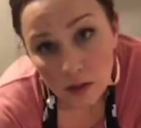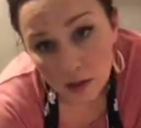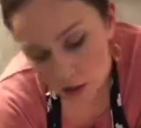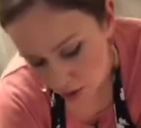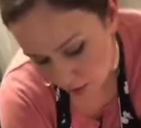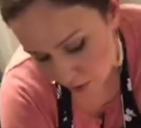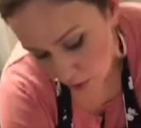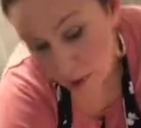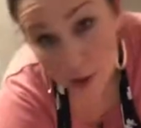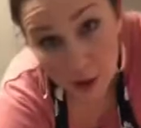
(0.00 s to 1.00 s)
So you're just
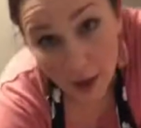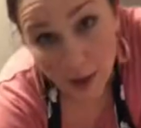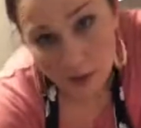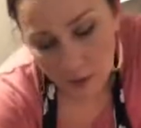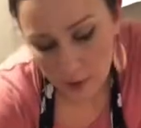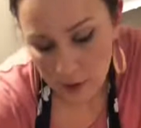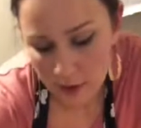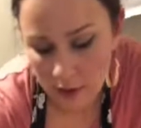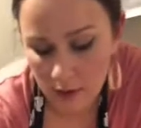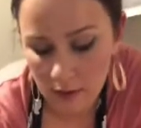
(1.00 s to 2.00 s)
gonna want to drain your
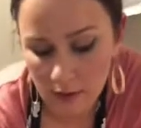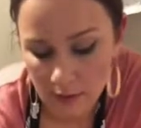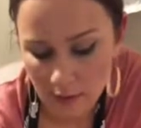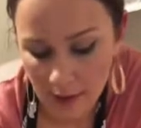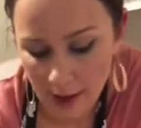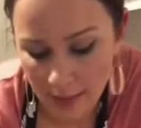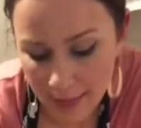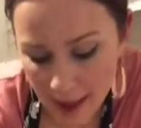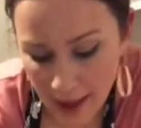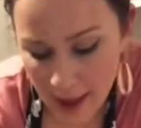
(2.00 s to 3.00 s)
livers like
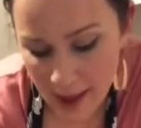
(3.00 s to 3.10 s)
that.